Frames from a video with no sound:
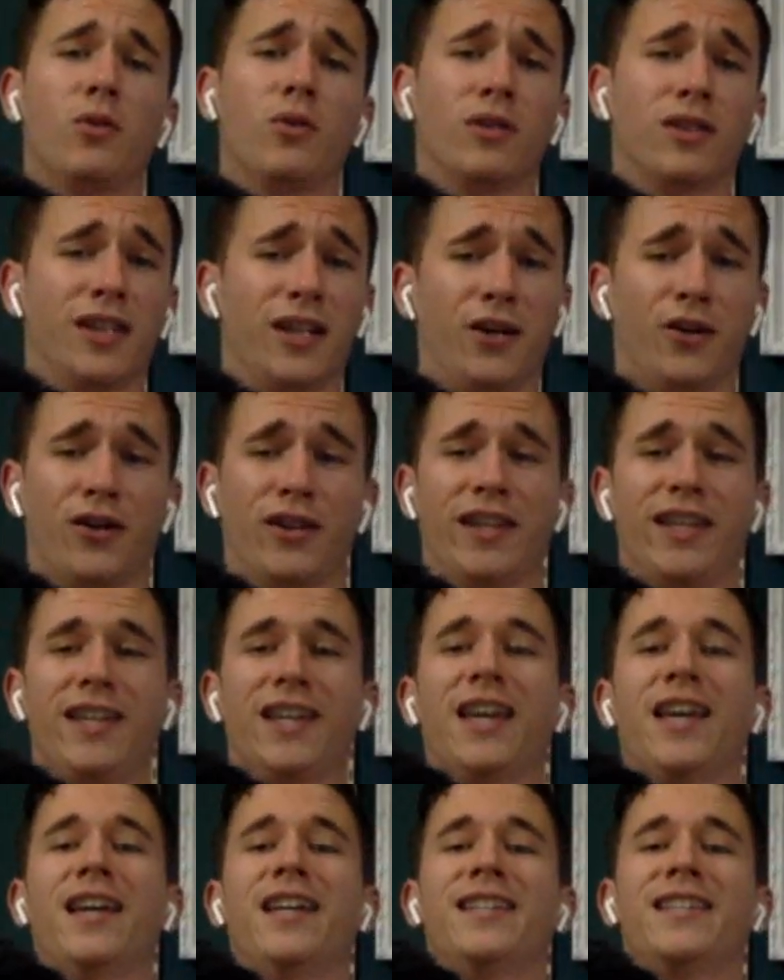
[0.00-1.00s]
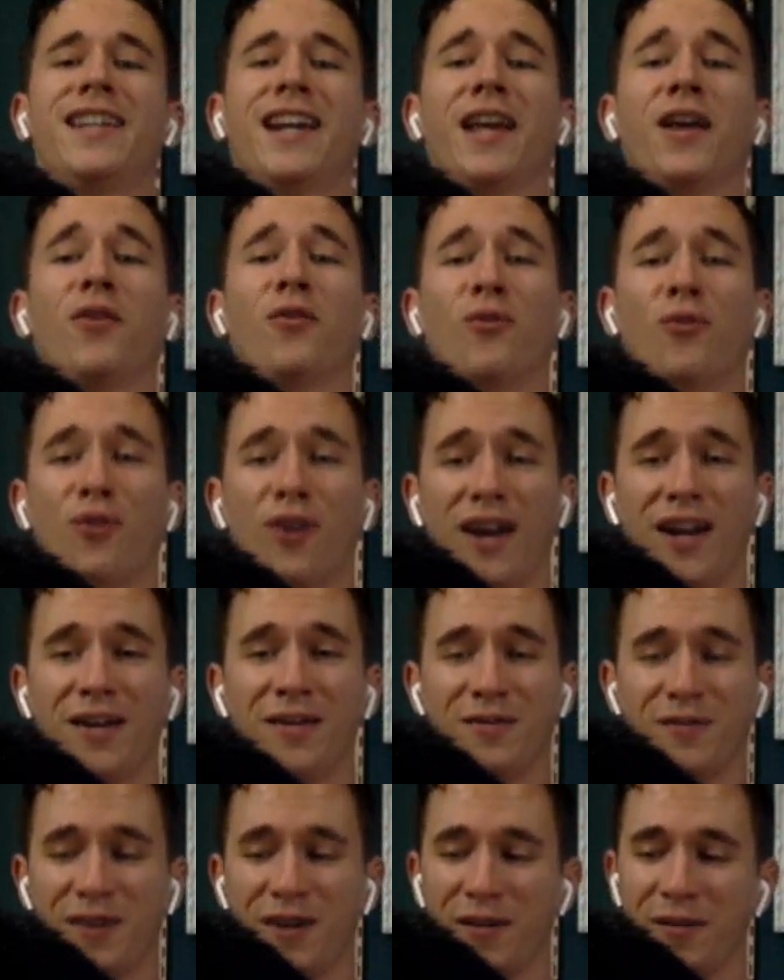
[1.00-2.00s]
you were literally sitting right
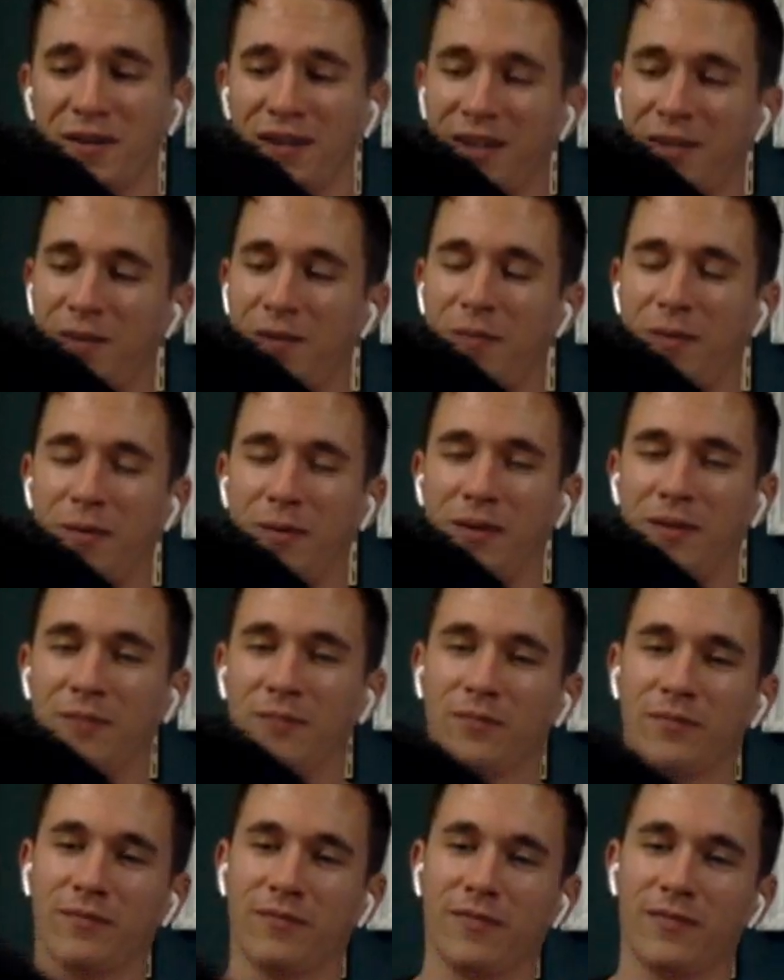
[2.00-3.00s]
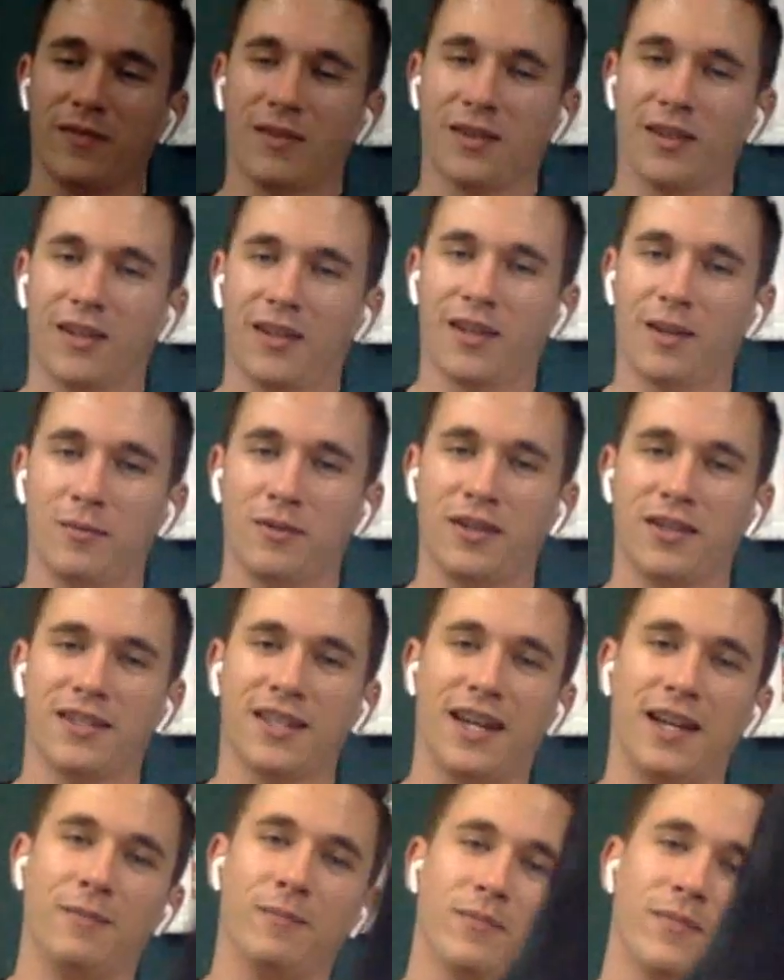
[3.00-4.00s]
in front of me. Come here, baby. Come to the
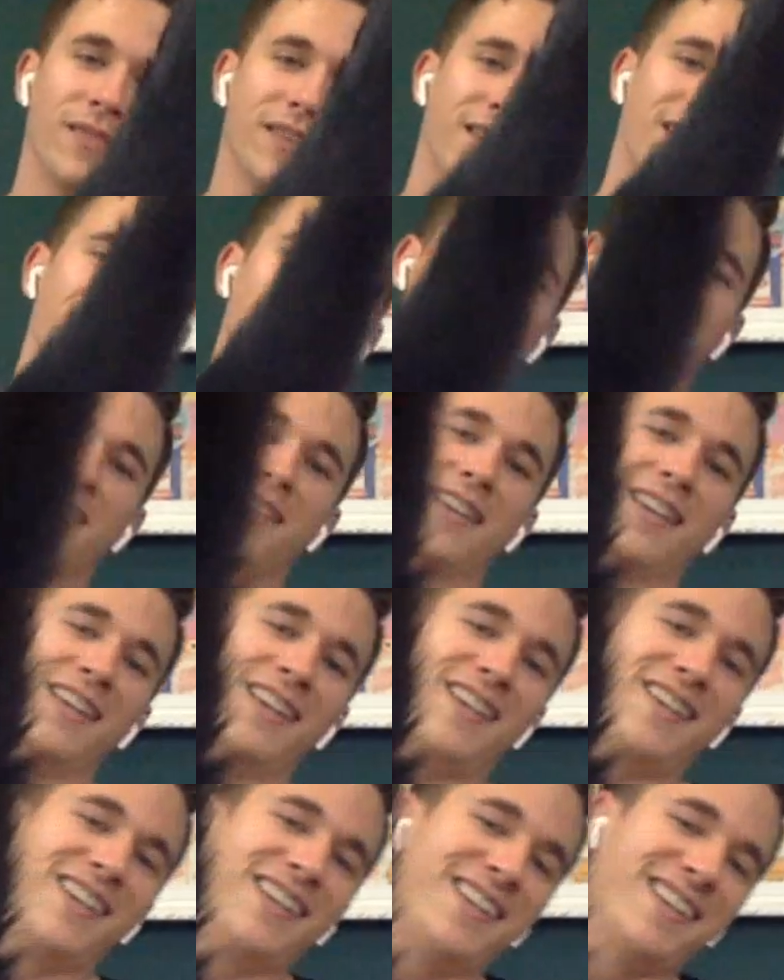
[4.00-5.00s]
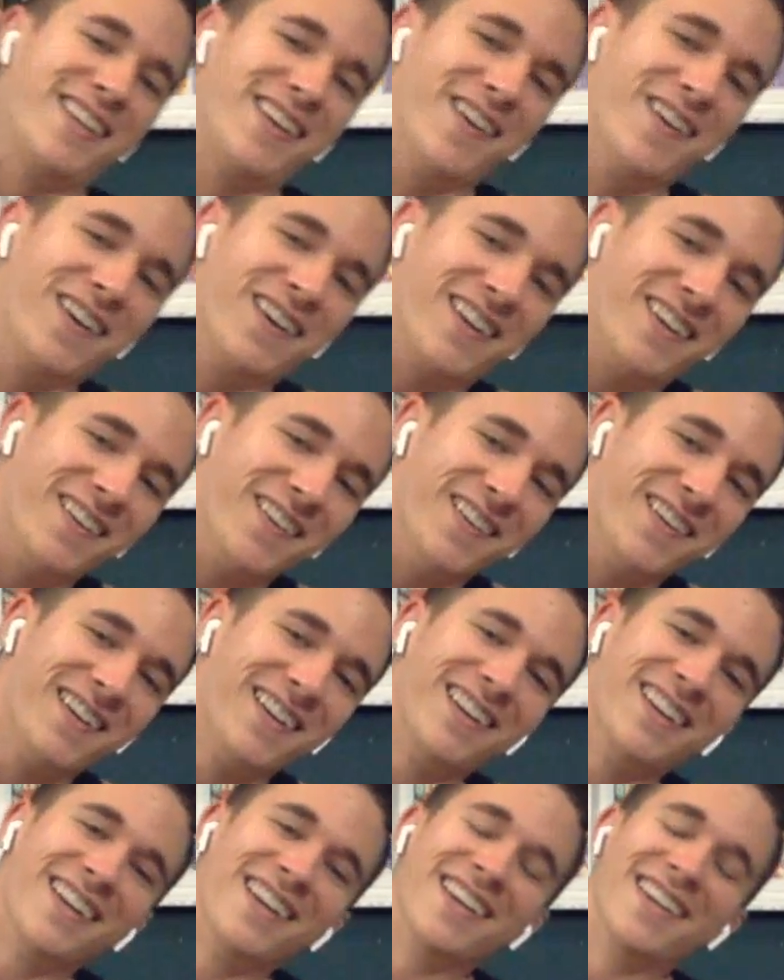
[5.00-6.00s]
side. You're so cute.